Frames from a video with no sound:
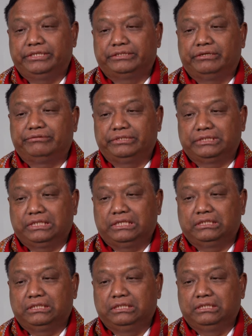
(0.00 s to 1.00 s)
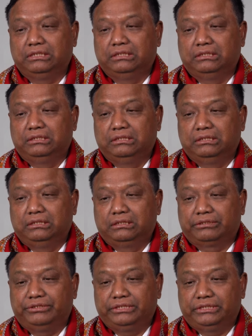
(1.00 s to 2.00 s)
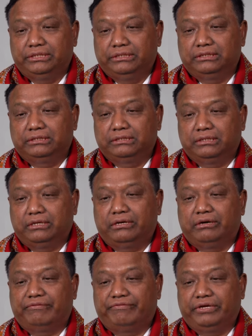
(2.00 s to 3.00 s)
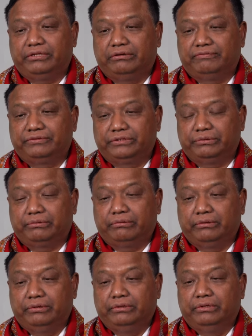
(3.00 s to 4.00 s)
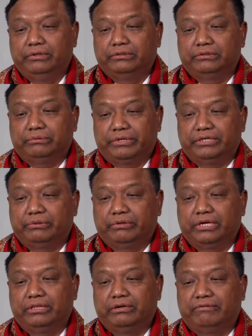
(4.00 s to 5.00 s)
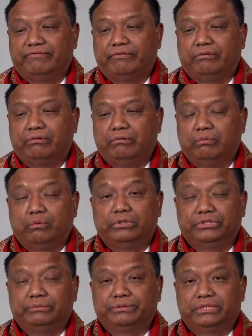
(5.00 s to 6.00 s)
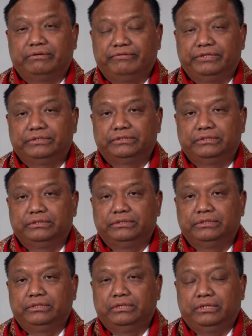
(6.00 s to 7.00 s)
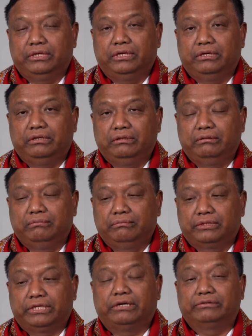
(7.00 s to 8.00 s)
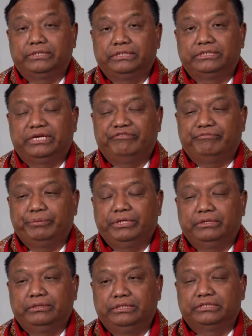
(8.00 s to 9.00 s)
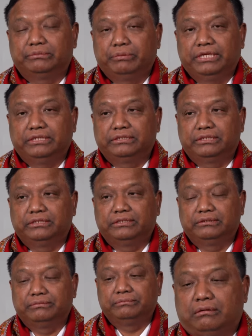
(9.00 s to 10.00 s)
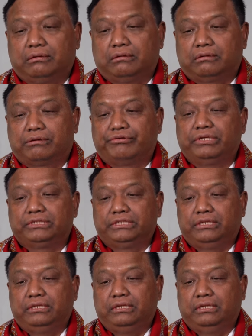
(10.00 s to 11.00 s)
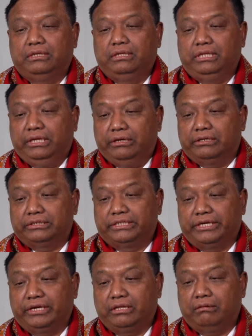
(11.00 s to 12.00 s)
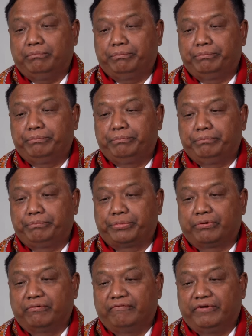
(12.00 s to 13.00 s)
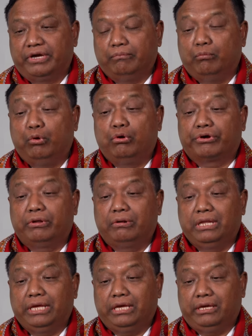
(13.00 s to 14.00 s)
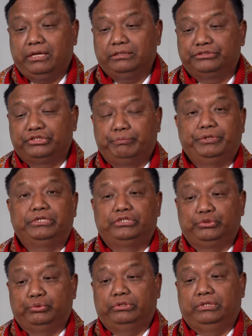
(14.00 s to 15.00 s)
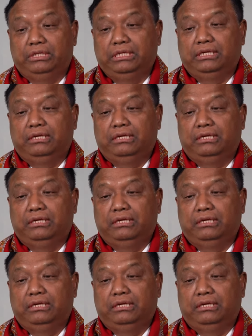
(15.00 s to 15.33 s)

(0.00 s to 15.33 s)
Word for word: as a result, Christians are afraid of to, to get together for worship service, and thousands have been displaced. Christian leaders help provide moral and spiritual